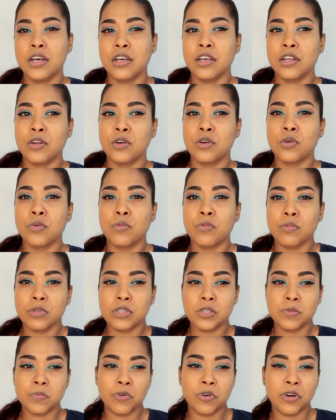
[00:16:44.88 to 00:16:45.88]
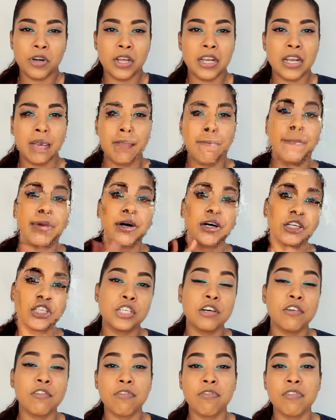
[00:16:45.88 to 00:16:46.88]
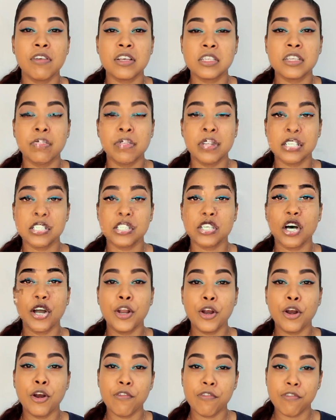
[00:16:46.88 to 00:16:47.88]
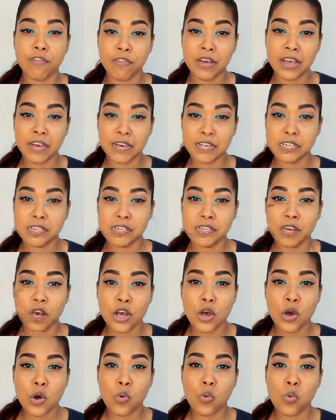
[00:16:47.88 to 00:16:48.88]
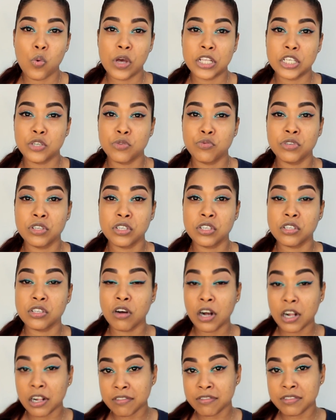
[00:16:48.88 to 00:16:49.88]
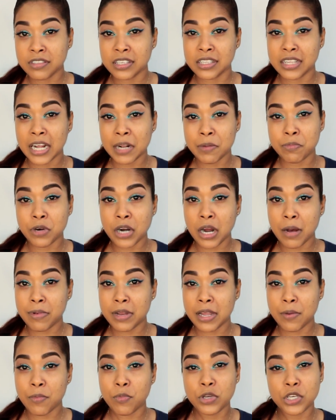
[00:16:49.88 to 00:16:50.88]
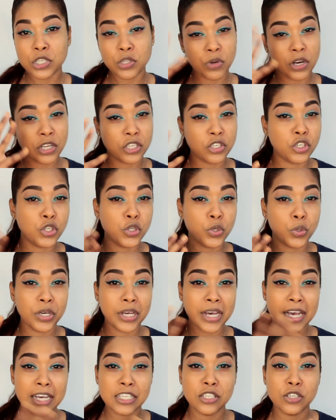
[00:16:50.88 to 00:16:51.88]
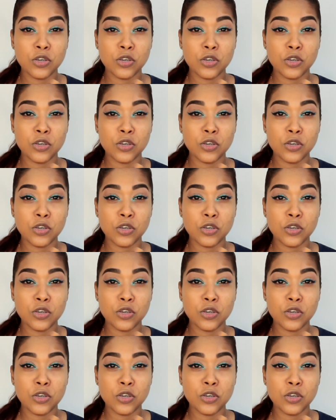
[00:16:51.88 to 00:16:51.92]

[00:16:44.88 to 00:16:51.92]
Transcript: you know, spraying a bunch of Fix Plus on her face, which resolved that problem, which is what I just showed you guys.